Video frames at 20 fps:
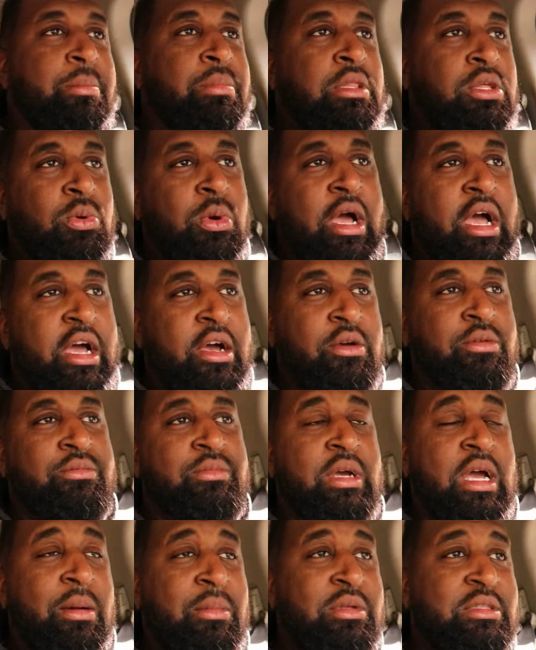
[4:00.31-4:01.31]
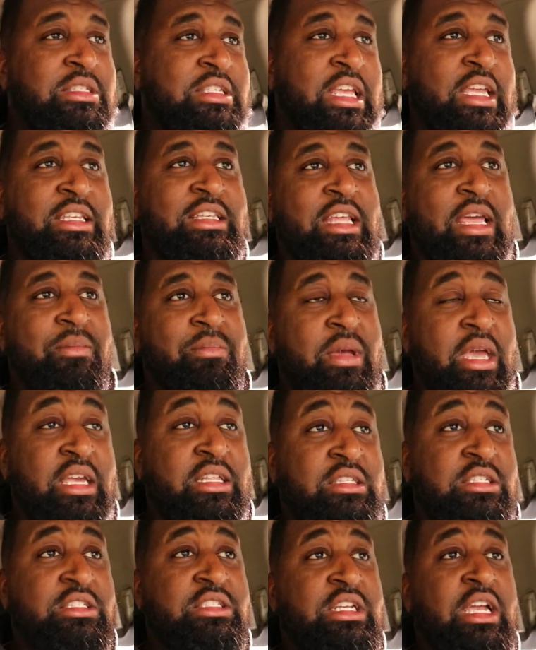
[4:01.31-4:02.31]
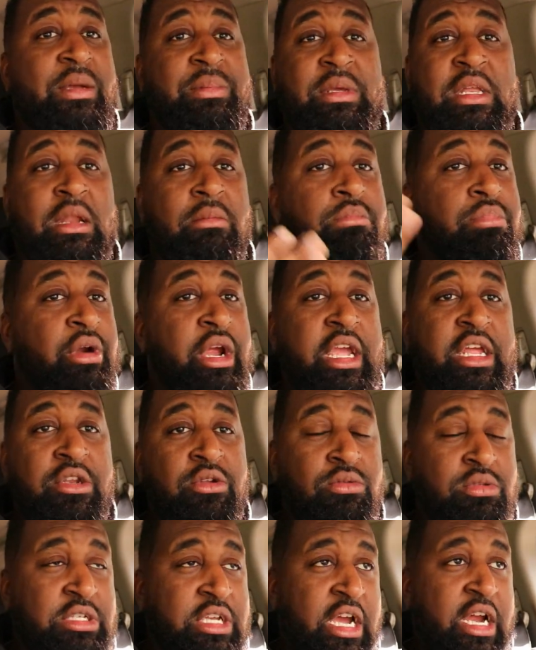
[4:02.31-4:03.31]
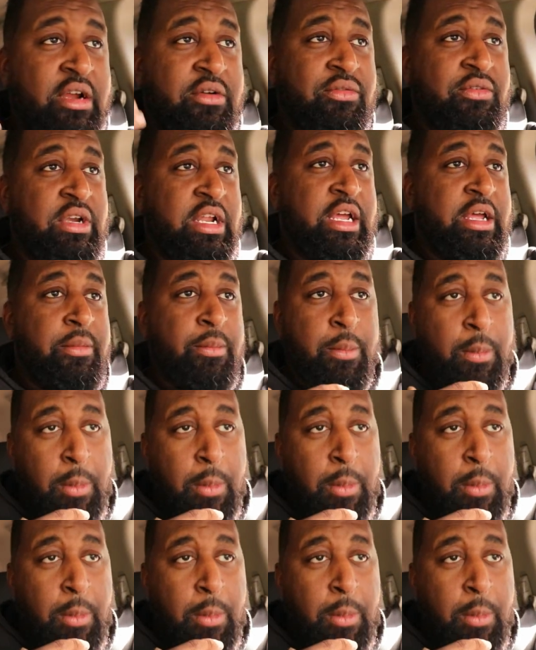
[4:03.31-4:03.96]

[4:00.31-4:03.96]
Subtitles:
blew out, I'm gonna take that back to the shop, get a brand new tire for that.